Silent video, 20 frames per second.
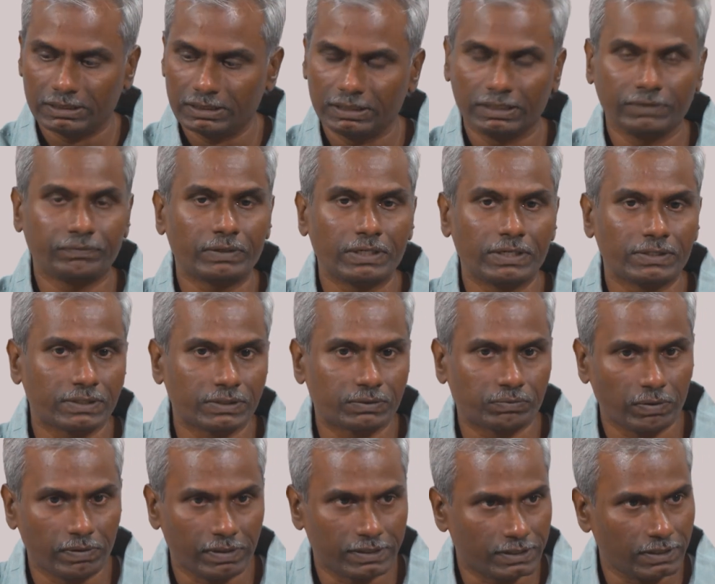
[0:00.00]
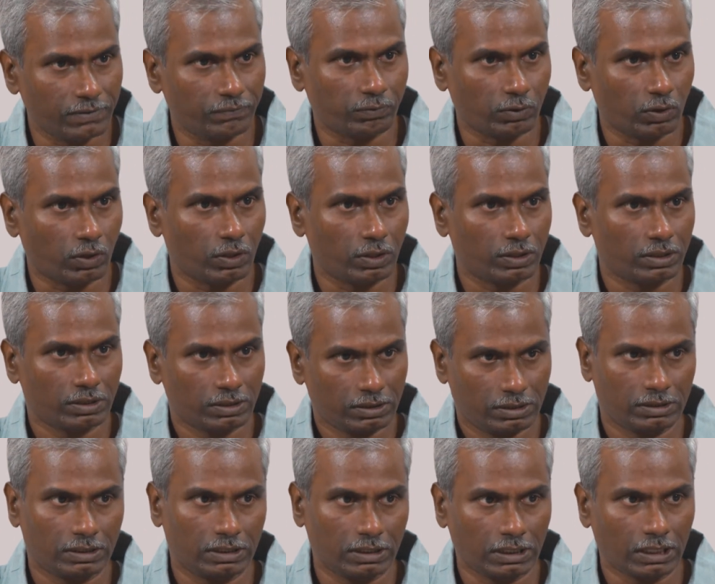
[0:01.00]
definitions we will see for
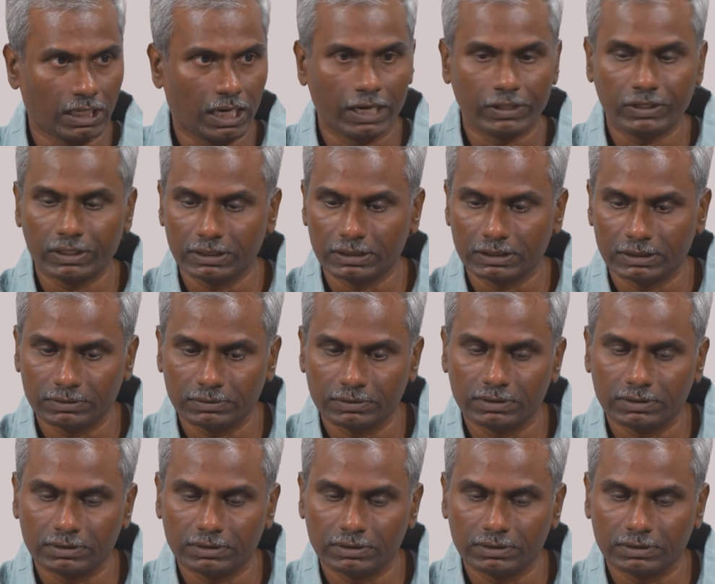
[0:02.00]
the other